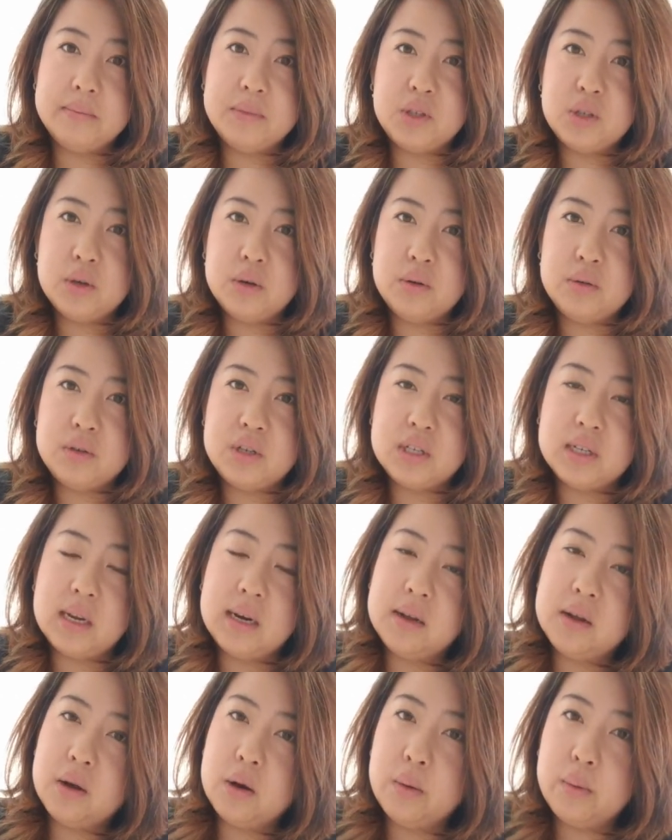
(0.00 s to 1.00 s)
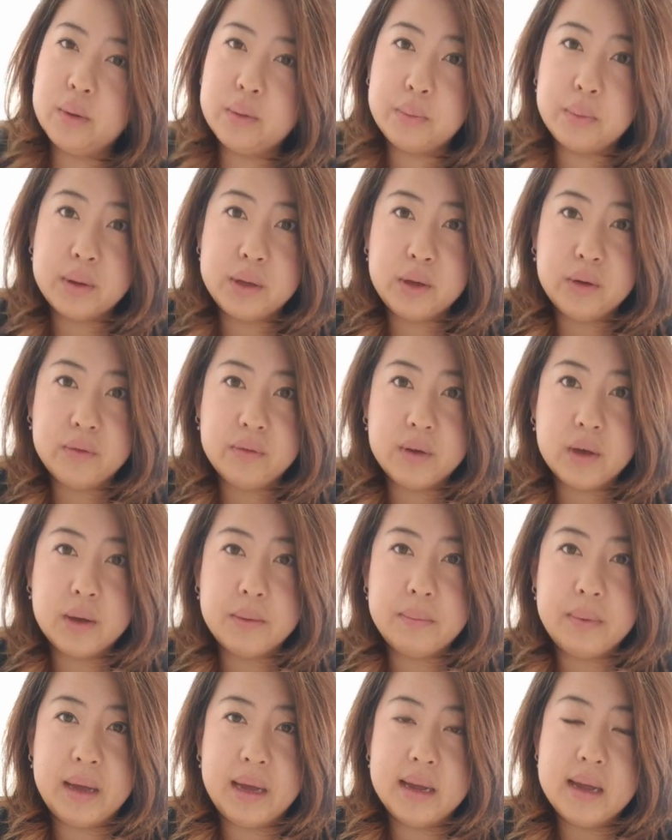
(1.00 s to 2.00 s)
So just kind of go with what you
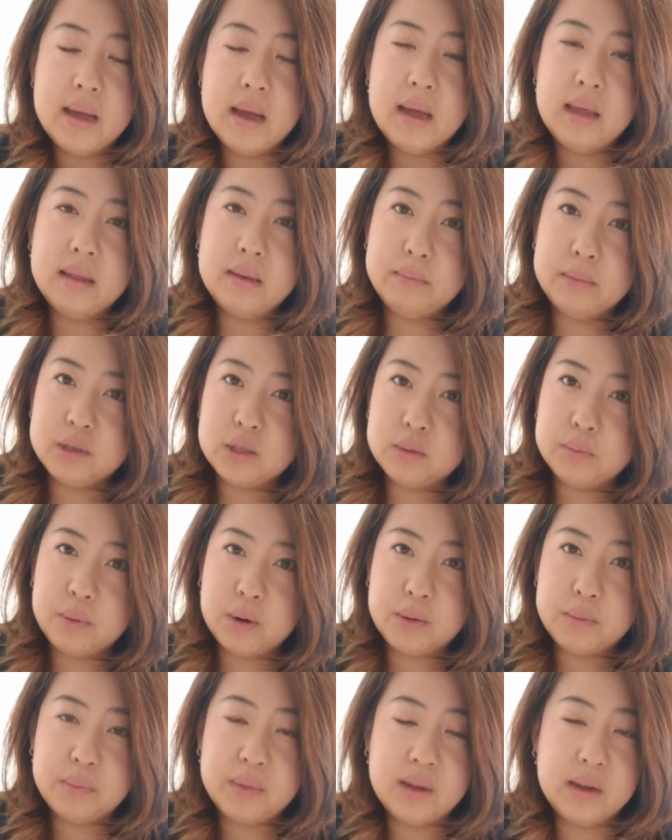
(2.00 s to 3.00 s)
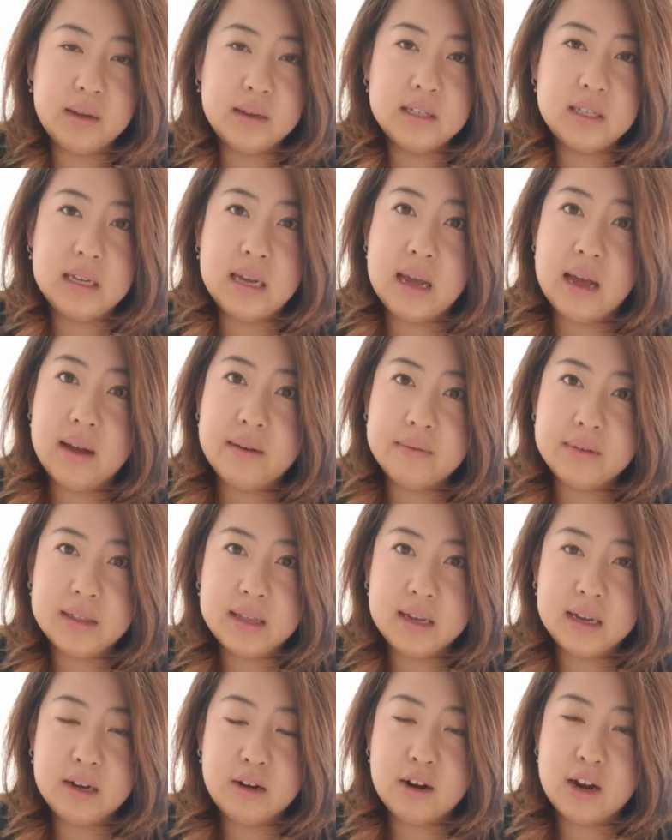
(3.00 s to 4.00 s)
feel, but the most important thing is to get
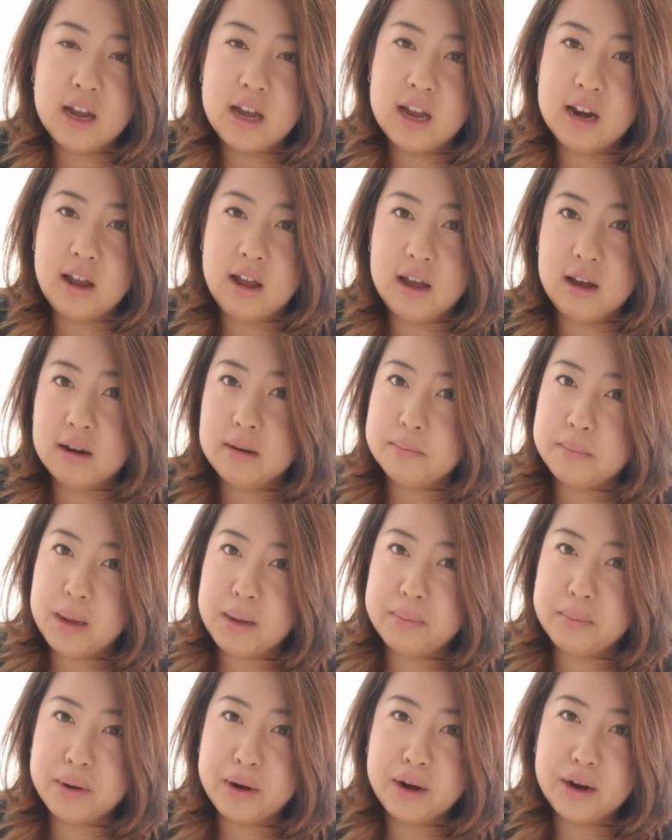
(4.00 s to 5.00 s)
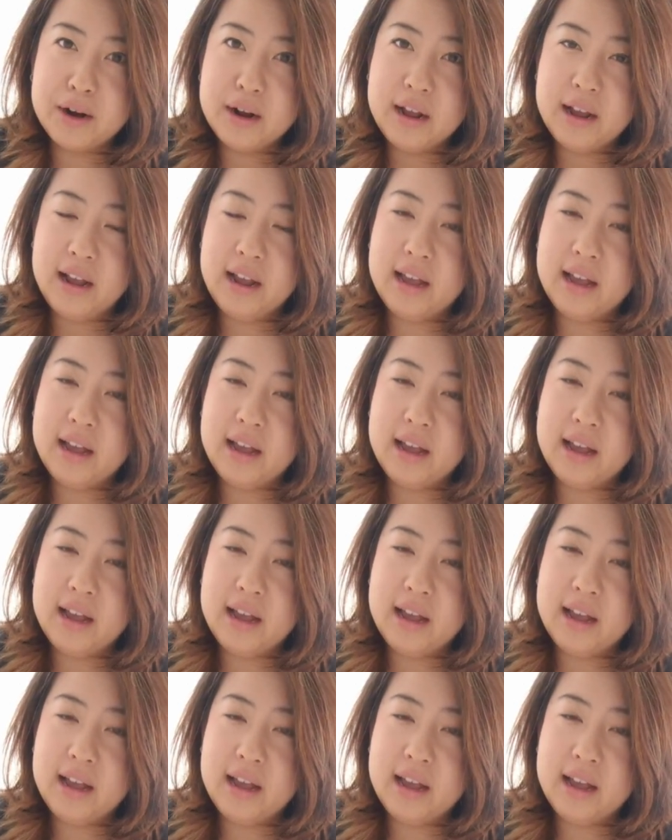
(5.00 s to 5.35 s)
everything in your head out on paper,